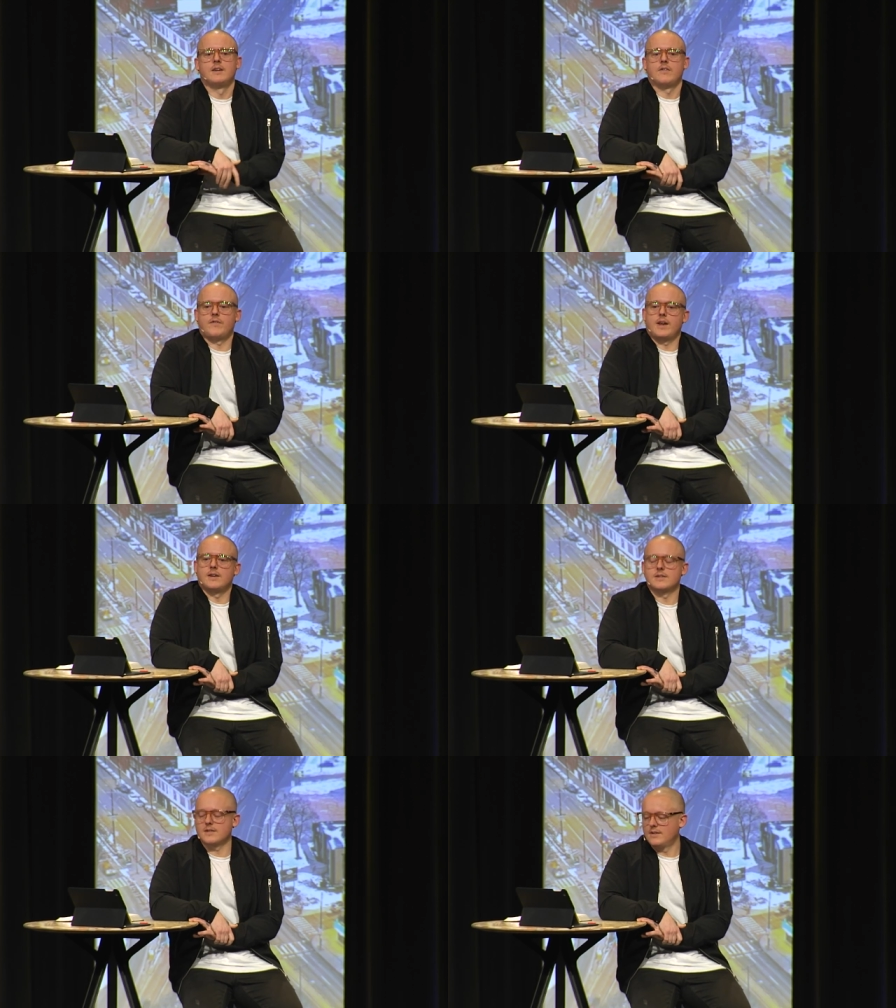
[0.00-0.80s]

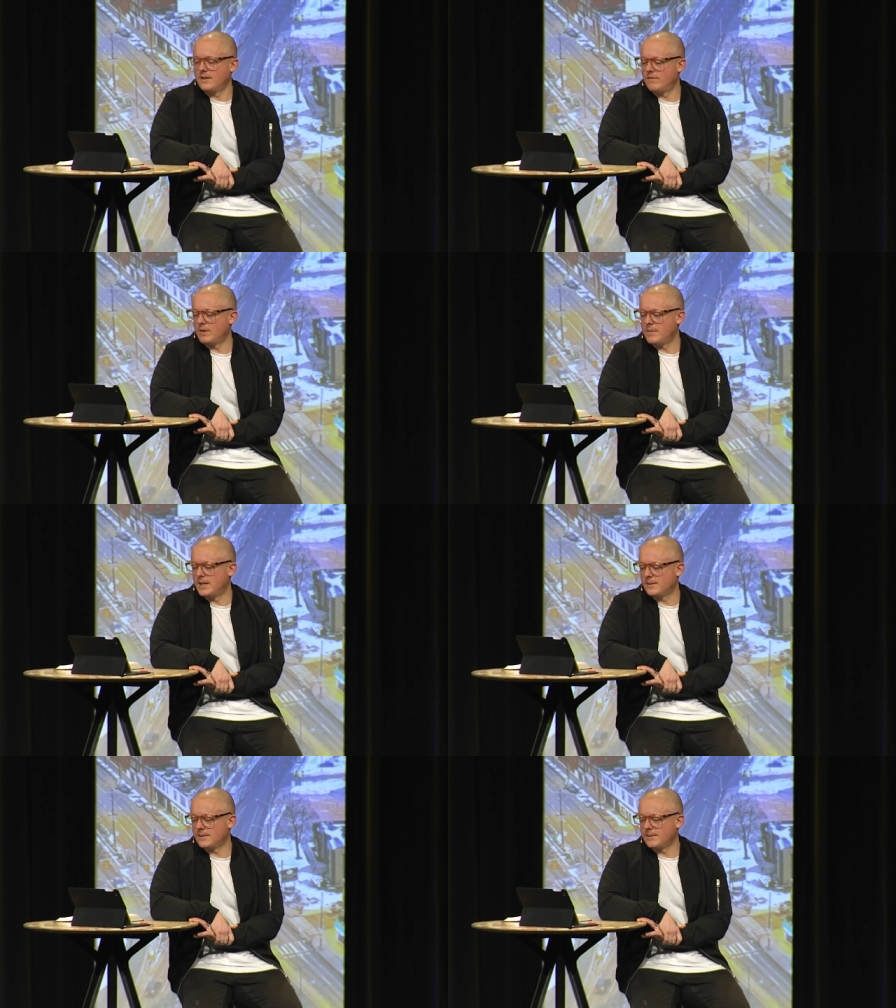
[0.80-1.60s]
phase of
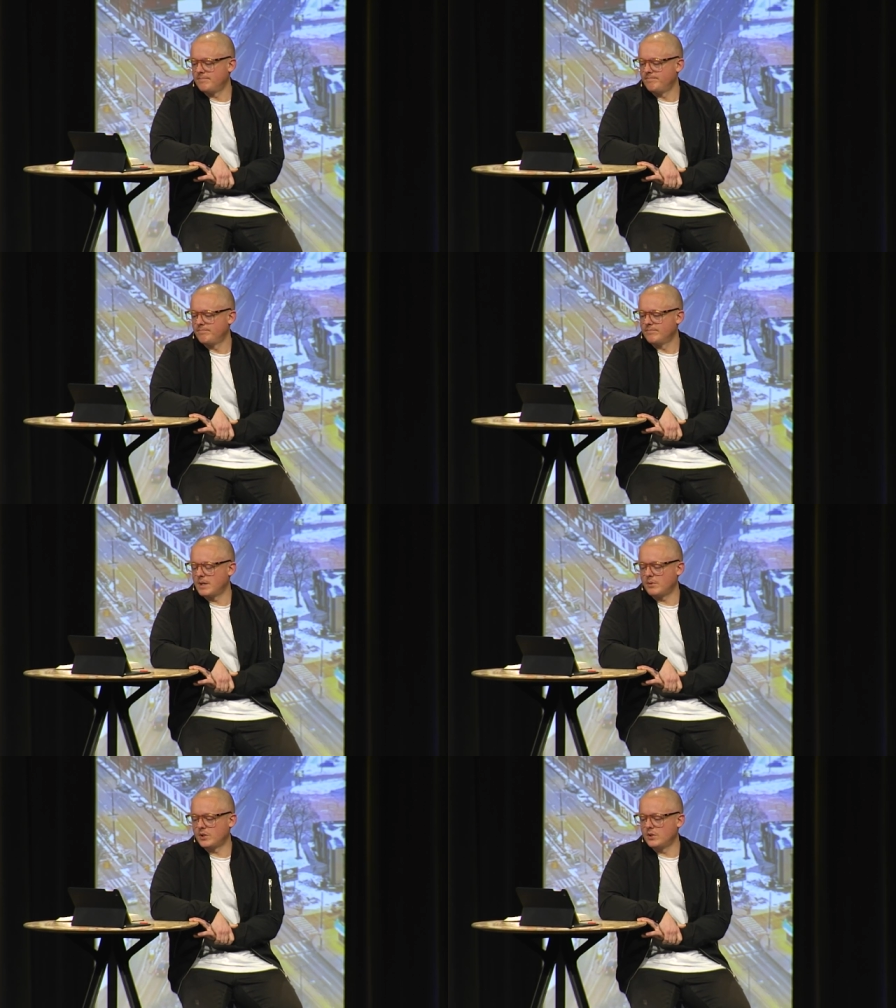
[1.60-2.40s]
lament.
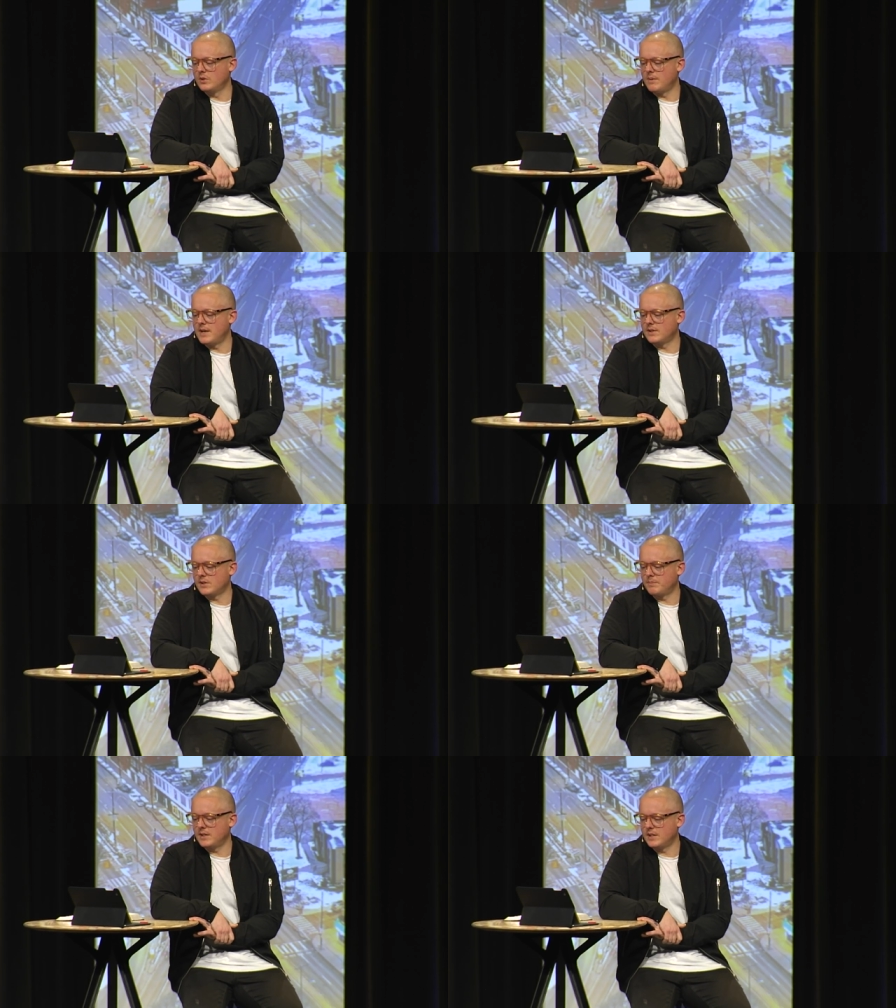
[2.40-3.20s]
Number two, lament
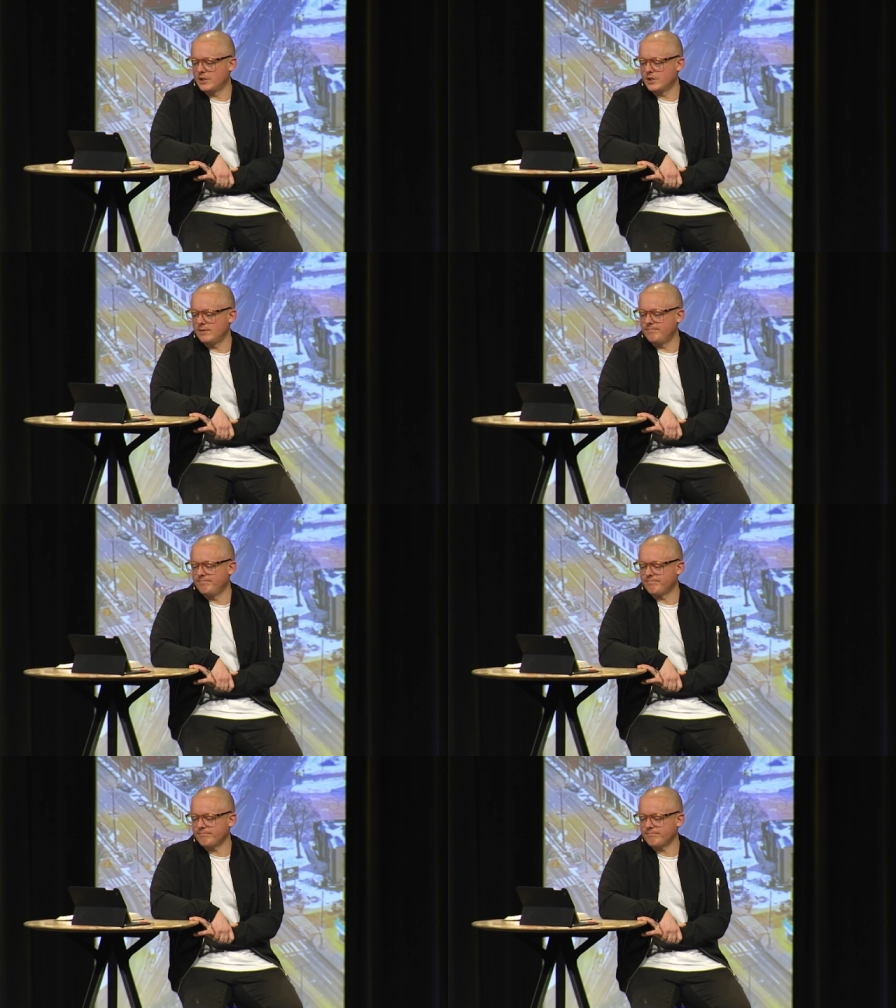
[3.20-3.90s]
is petition.